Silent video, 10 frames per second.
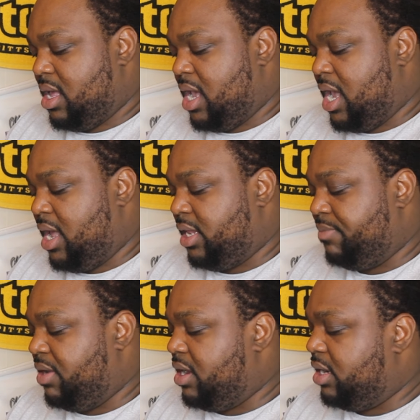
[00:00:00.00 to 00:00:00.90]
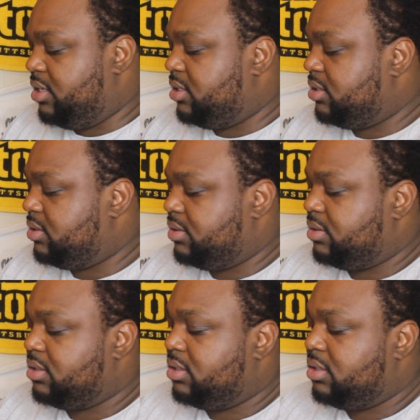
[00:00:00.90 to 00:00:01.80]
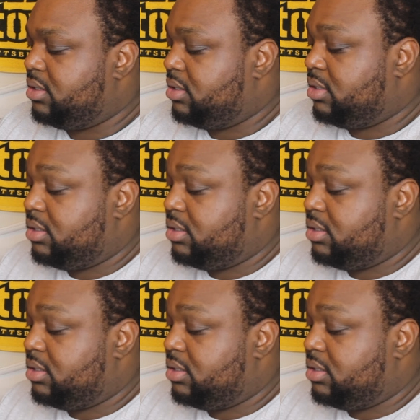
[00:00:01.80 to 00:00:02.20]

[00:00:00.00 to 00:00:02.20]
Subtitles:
And to be honest, I